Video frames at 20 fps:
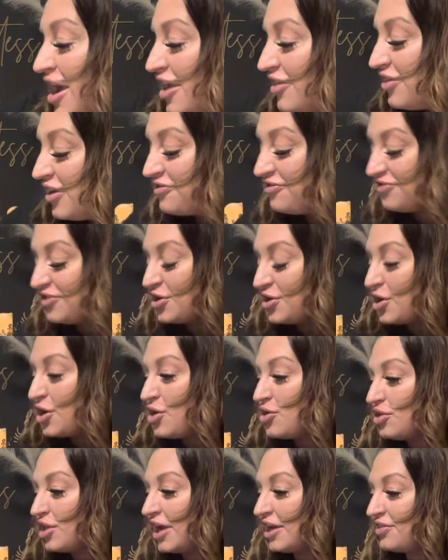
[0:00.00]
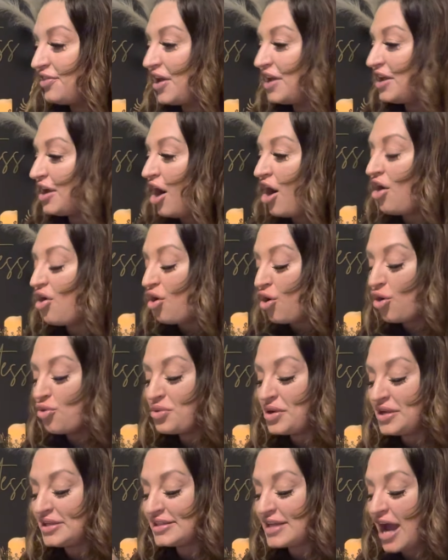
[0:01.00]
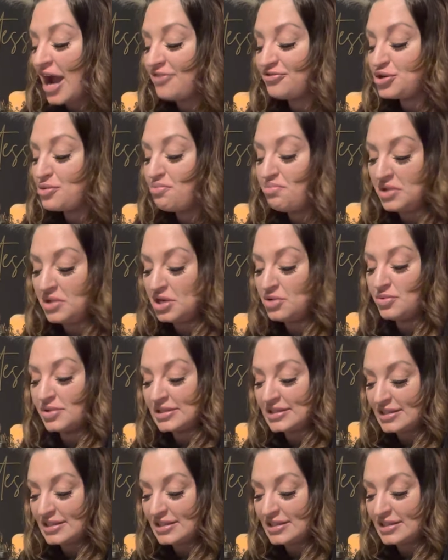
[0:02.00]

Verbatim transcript: They feel like they always have to be with